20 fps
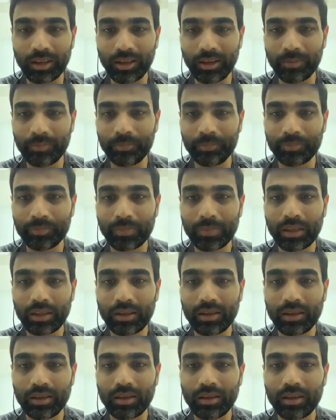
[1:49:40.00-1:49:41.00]
Okay.
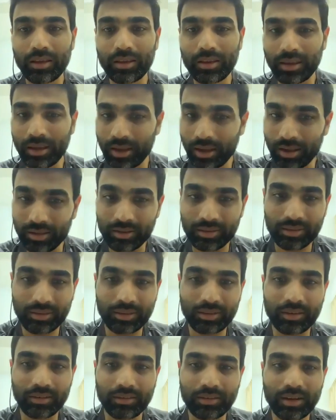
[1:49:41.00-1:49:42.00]
Yes,
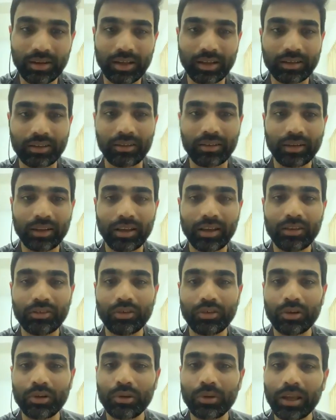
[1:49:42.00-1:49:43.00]
correct. Okay,
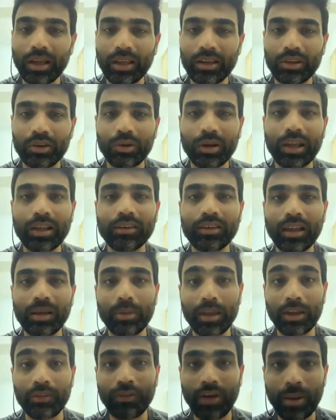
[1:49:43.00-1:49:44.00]
so you can
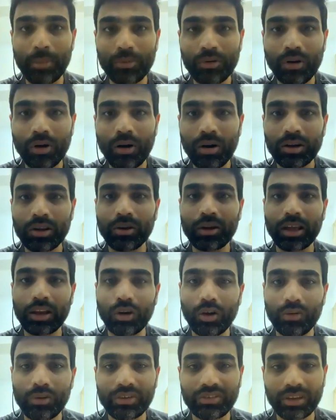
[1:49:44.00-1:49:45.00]
tell me if I'm wrong. You
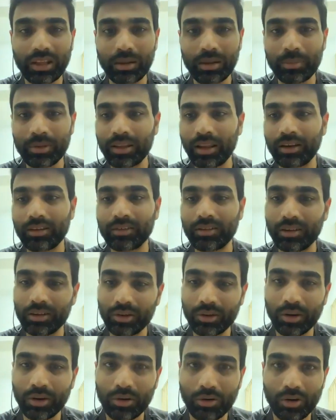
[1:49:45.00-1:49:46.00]
can always tell me that,
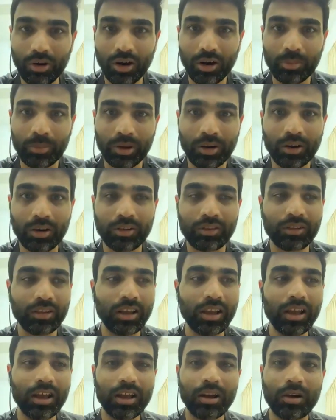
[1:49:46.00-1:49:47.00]
sir, you are wrong,
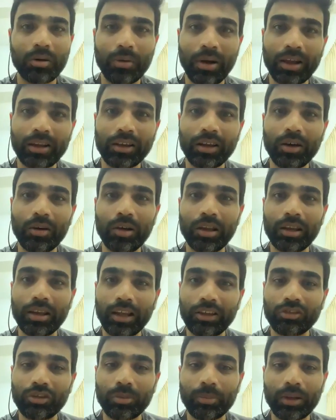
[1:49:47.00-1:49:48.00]
because right now in
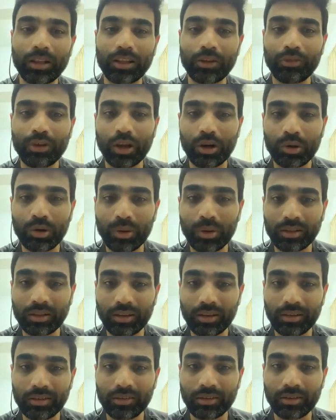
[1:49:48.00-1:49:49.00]
naturopathy we are
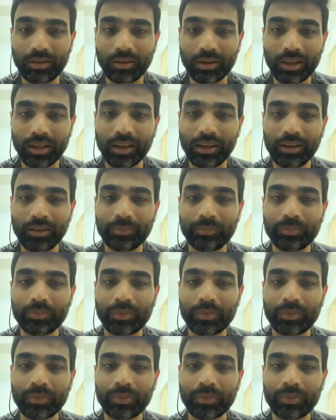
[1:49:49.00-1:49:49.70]
doing this. Okay,